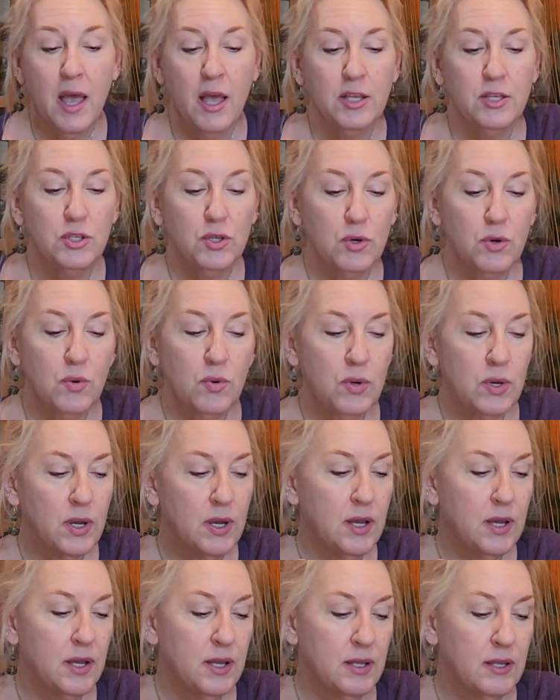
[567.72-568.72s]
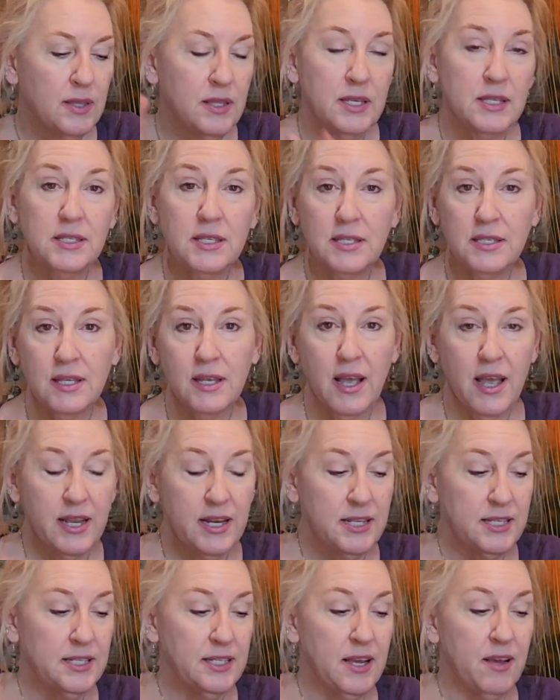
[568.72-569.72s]
So this is the
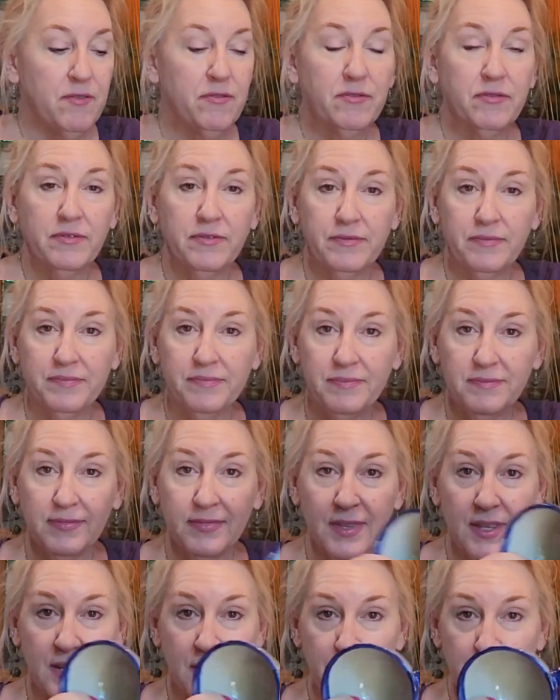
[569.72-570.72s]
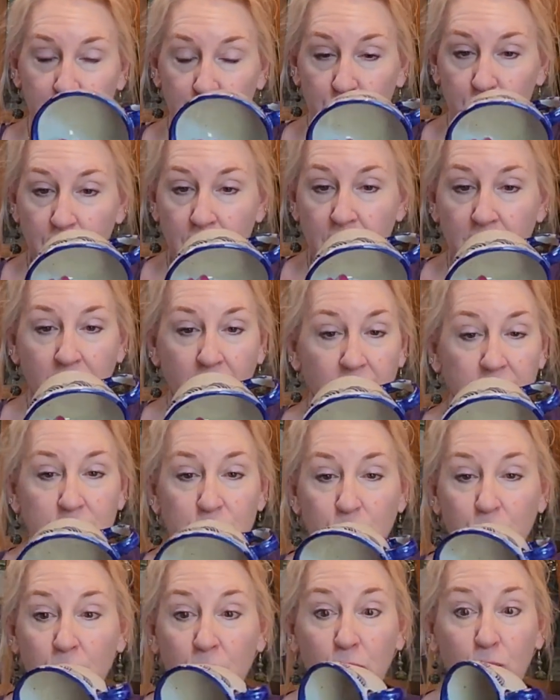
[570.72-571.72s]
kind of stuff that I'm doing and
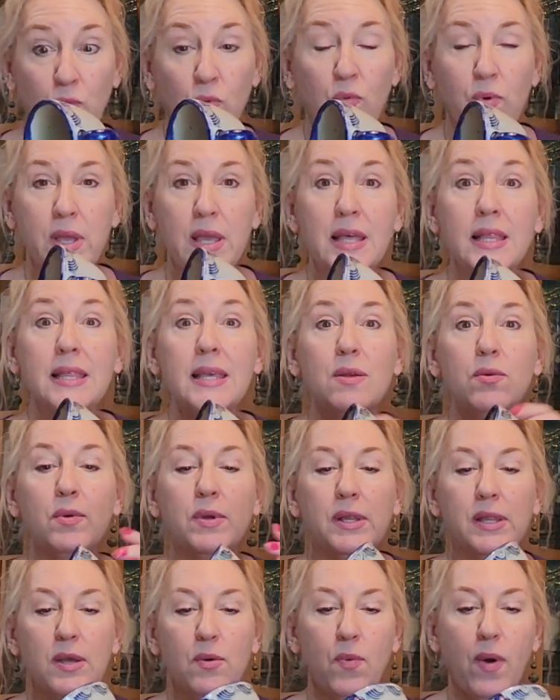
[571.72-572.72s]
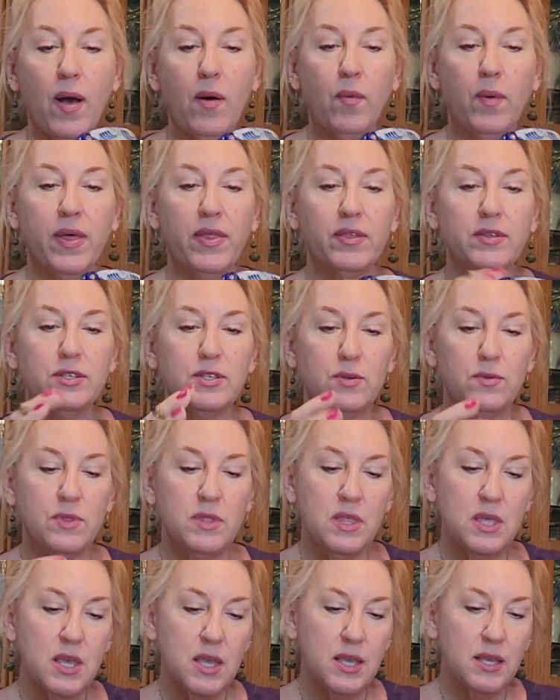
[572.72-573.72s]
doing really, really well with. So
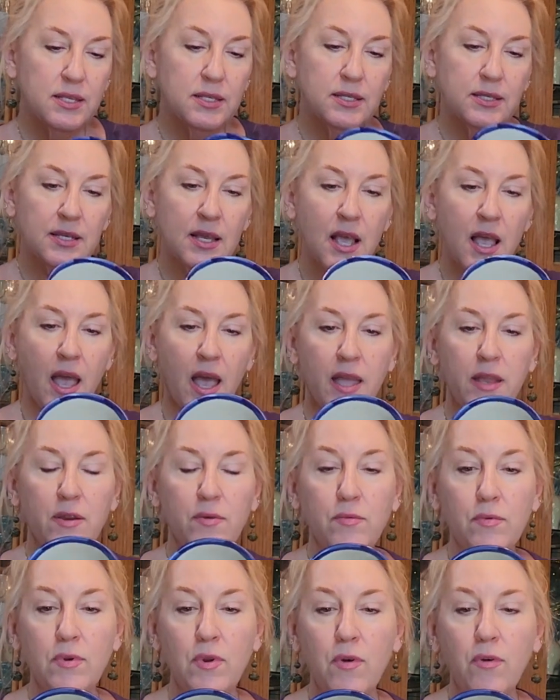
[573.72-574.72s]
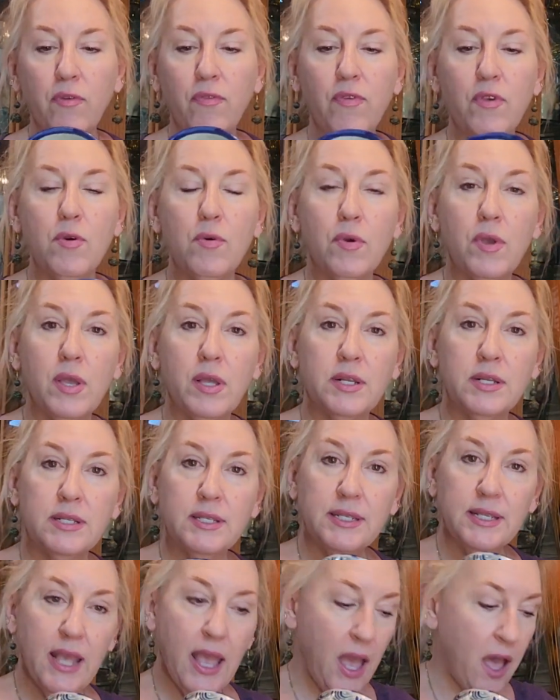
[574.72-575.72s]
this, I don't know if you can
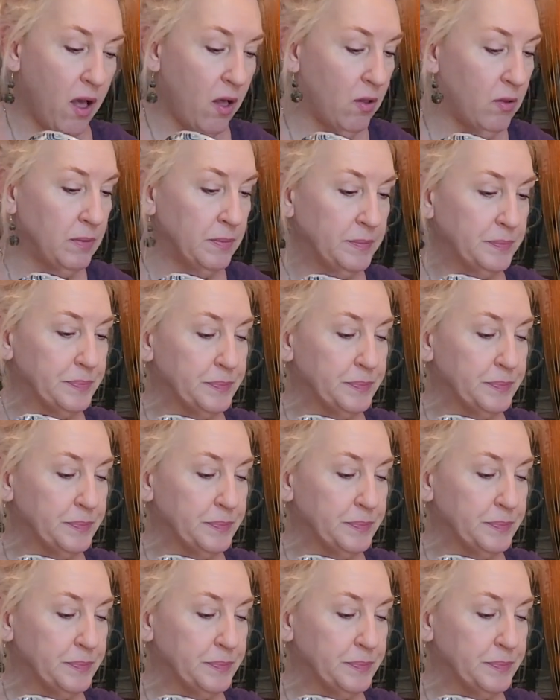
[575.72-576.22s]
tell